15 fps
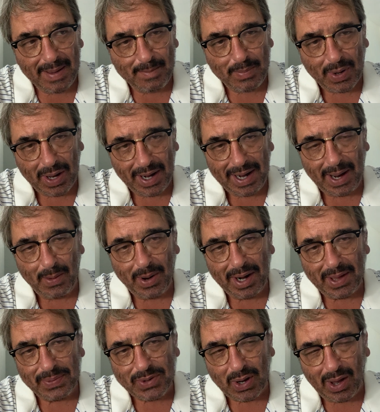but I
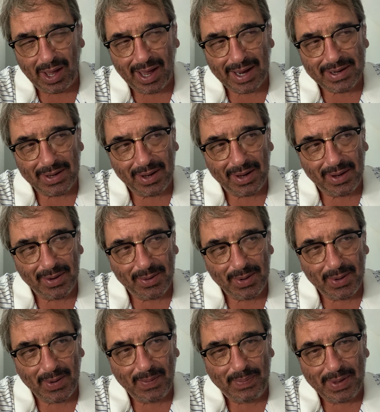want to talk a
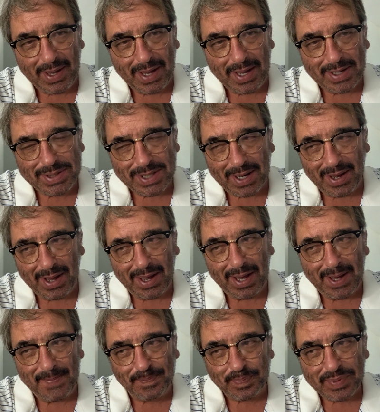little bit
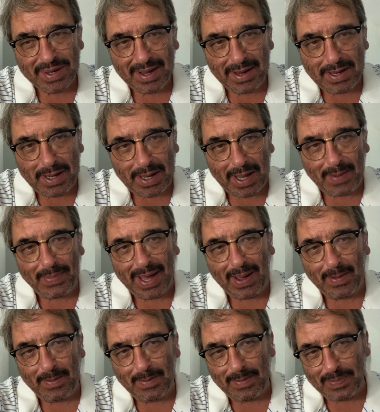
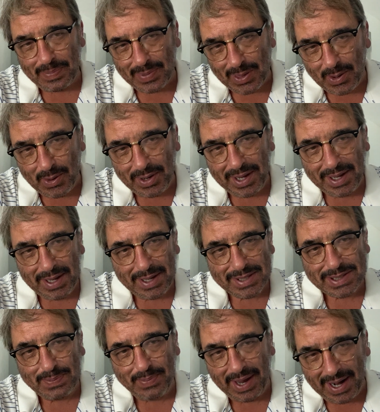about learning
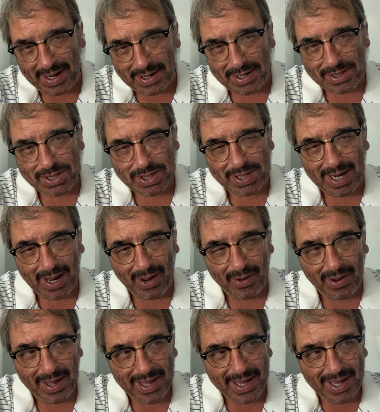Spanish.
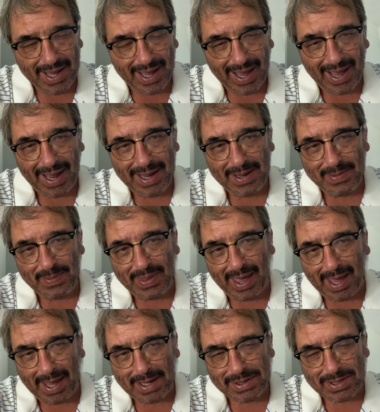Now, I am
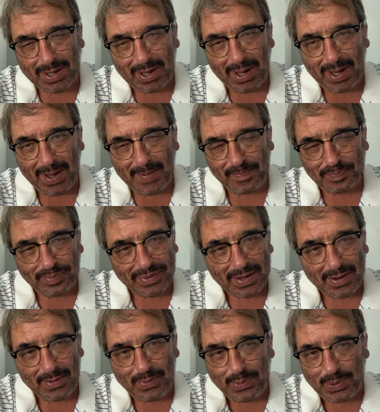not
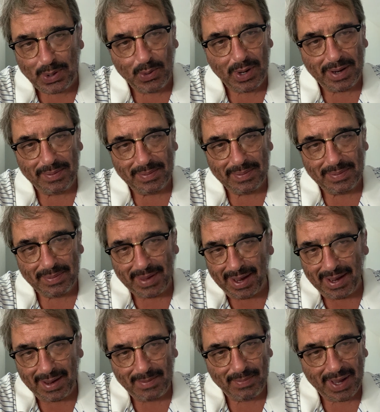fluent
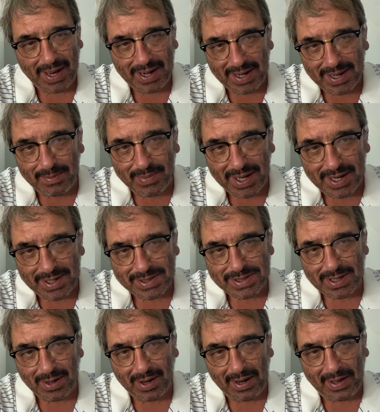by any
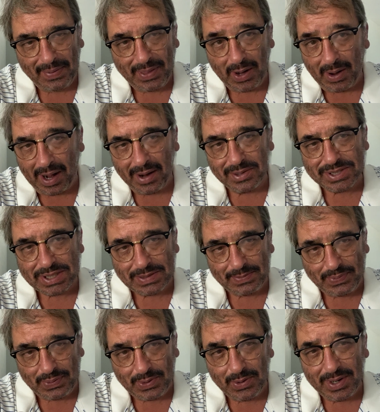means. There are some
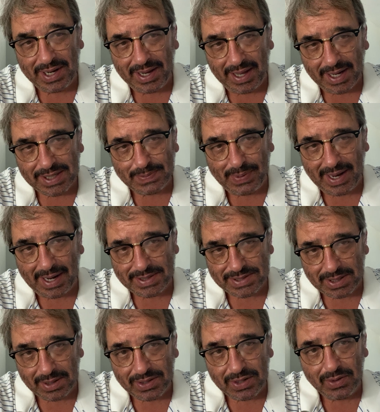fluent expats
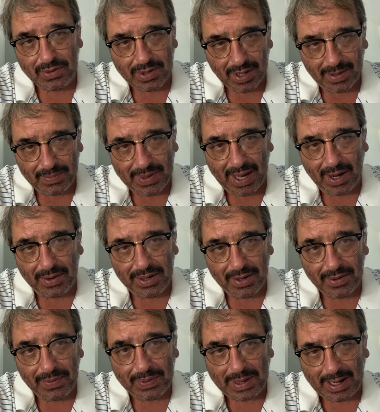that do come down
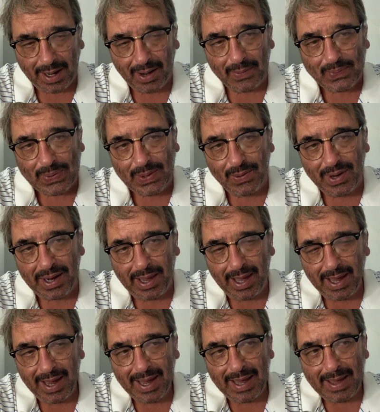here that are fluent,
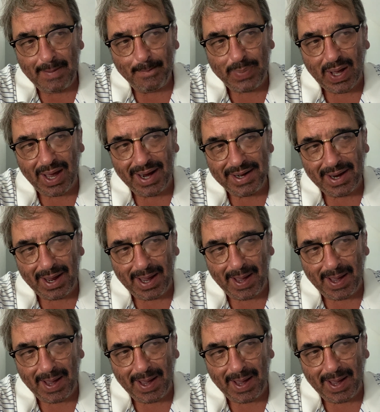but